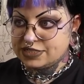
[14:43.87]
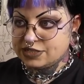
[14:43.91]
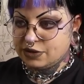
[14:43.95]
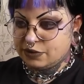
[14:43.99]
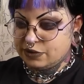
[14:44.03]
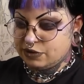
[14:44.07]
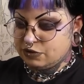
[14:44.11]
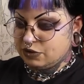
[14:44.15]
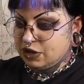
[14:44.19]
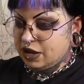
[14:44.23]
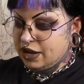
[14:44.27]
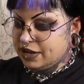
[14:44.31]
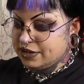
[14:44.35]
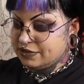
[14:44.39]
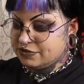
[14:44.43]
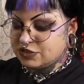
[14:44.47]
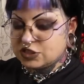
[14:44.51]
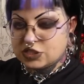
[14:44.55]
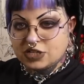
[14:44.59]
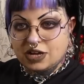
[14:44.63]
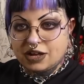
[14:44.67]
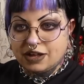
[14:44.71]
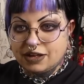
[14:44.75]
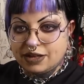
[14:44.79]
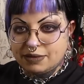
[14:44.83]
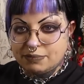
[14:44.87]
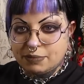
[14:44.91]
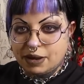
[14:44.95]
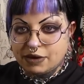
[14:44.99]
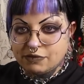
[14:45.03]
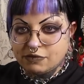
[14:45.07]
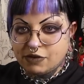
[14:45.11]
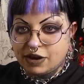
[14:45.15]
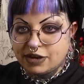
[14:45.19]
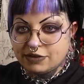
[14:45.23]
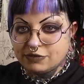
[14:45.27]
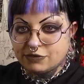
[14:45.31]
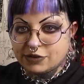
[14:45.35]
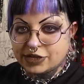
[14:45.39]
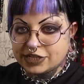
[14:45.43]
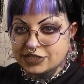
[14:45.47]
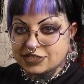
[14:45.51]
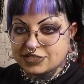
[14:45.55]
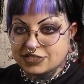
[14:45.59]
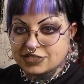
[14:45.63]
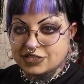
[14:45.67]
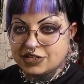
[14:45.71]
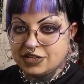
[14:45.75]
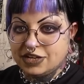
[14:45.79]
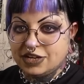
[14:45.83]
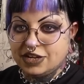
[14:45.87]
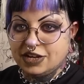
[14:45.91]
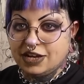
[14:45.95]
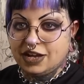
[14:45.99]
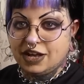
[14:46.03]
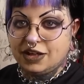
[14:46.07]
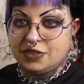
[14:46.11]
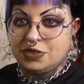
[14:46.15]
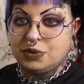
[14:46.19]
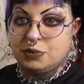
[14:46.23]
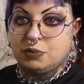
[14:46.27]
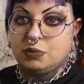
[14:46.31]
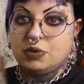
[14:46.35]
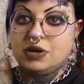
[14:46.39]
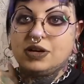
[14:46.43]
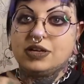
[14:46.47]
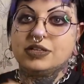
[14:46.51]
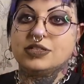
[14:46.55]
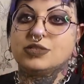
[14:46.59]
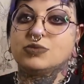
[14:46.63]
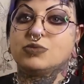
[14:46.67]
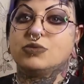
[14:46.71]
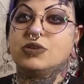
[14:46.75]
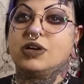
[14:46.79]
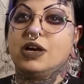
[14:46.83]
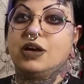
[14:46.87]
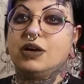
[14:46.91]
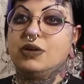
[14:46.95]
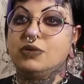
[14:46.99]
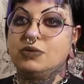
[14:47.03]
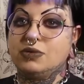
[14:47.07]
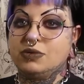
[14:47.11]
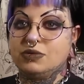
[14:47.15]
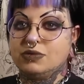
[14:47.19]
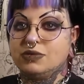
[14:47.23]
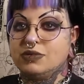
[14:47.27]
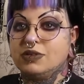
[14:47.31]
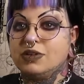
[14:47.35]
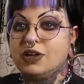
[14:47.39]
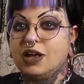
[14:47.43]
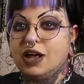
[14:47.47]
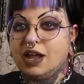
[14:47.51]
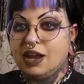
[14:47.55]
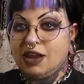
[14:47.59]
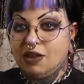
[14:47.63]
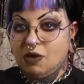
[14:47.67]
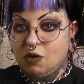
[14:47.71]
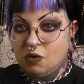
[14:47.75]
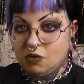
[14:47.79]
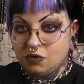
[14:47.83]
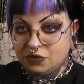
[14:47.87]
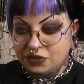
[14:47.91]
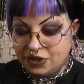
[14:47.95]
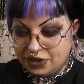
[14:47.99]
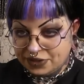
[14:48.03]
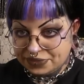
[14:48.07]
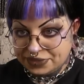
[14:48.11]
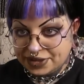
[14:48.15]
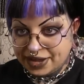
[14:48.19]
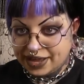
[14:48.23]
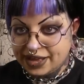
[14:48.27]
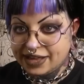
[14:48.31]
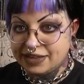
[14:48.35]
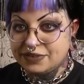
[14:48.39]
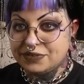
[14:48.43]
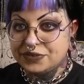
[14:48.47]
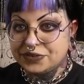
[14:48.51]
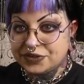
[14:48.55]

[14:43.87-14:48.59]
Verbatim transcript: So it'll kind of start at my right wrist, and the words will go along like that.